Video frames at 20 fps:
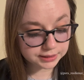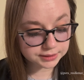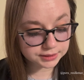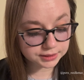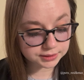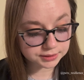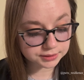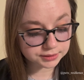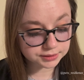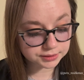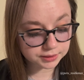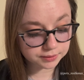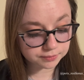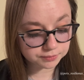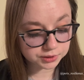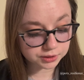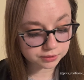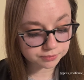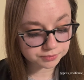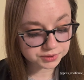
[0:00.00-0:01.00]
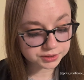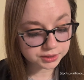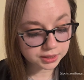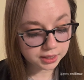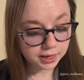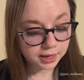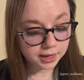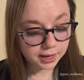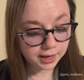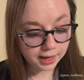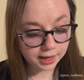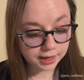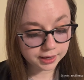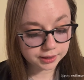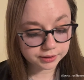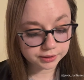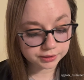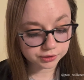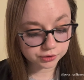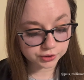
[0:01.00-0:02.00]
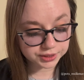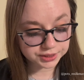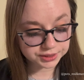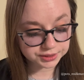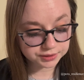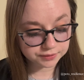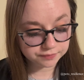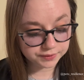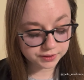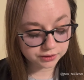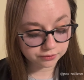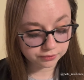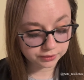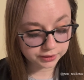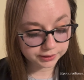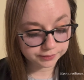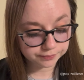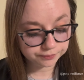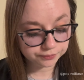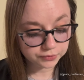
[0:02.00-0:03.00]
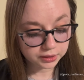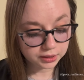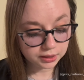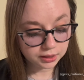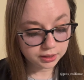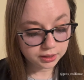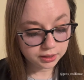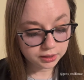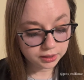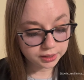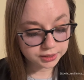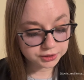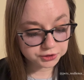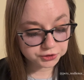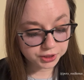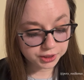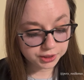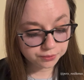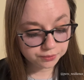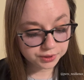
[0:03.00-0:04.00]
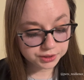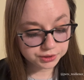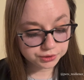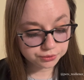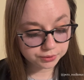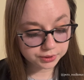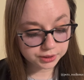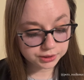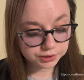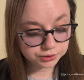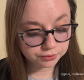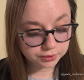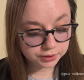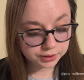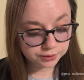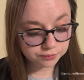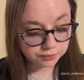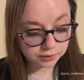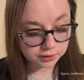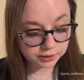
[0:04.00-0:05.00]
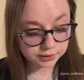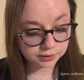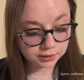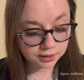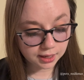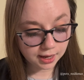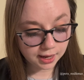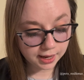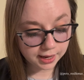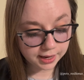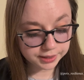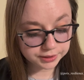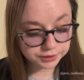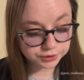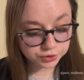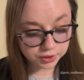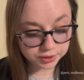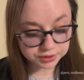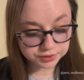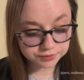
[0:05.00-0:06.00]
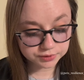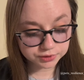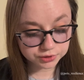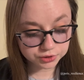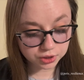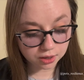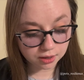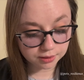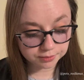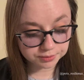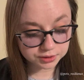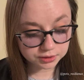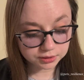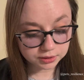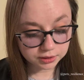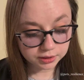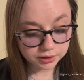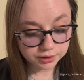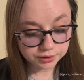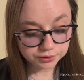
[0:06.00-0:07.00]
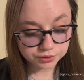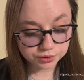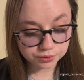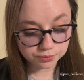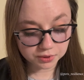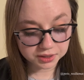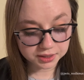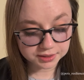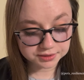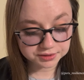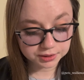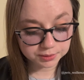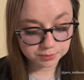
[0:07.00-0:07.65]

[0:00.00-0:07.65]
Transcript: and symptoms had increased severely. In January 2021, I transferred jobs to work as a